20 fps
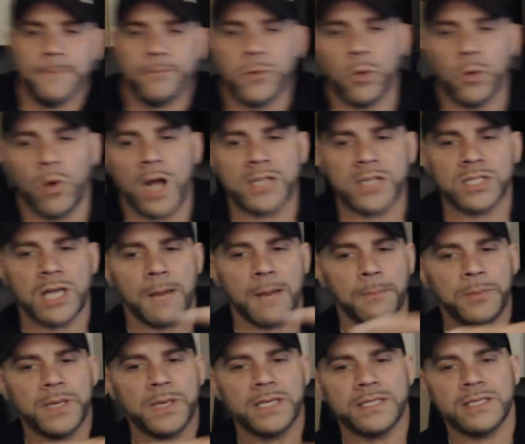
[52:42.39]
If you're watching on
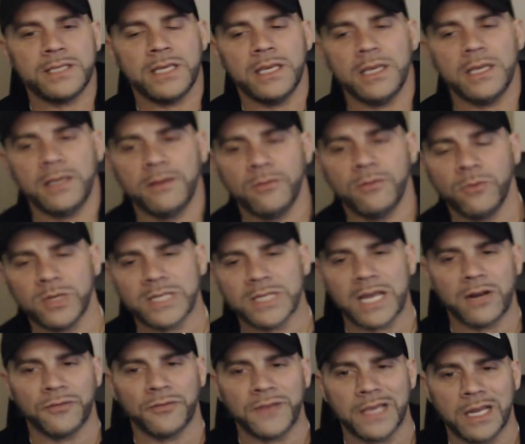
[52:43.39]
PC, which
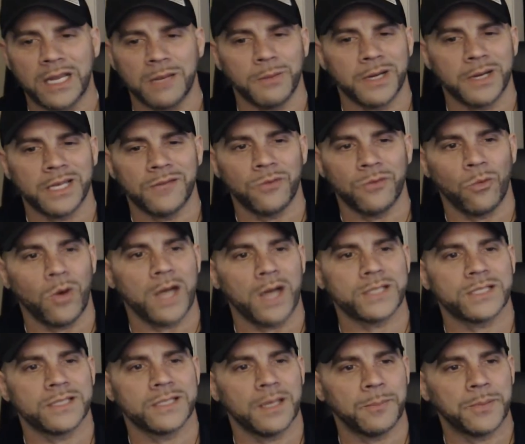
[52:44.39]
I don't think anybody even
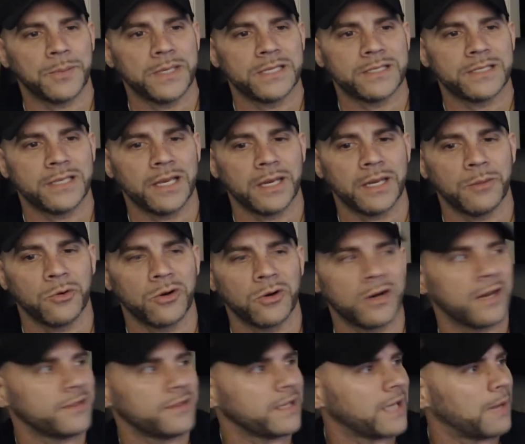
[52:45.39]
watches on PC
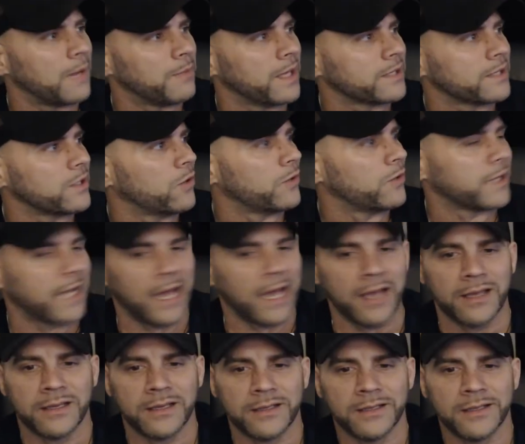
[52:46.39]
anymore. I think I'm like the only guy.